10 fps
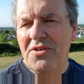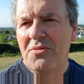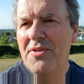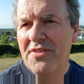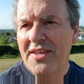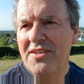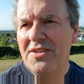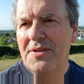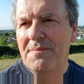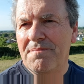We thank
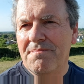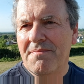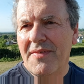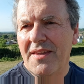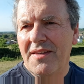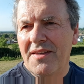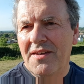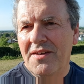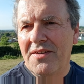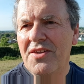you
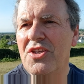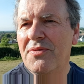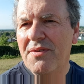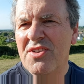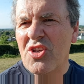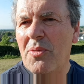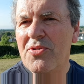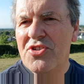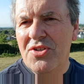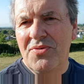that you've given us
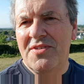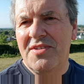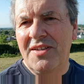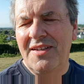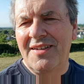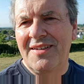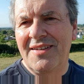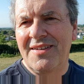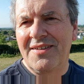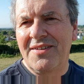opportunity
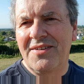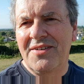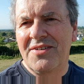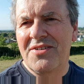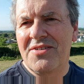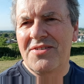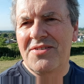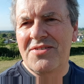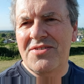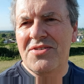
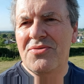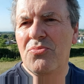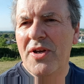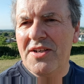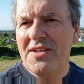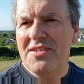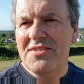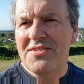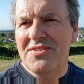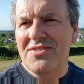to
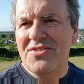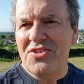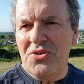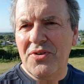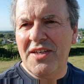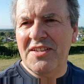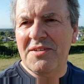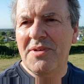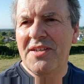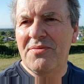witness to your
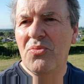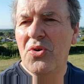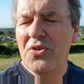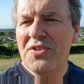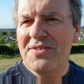kingdom in word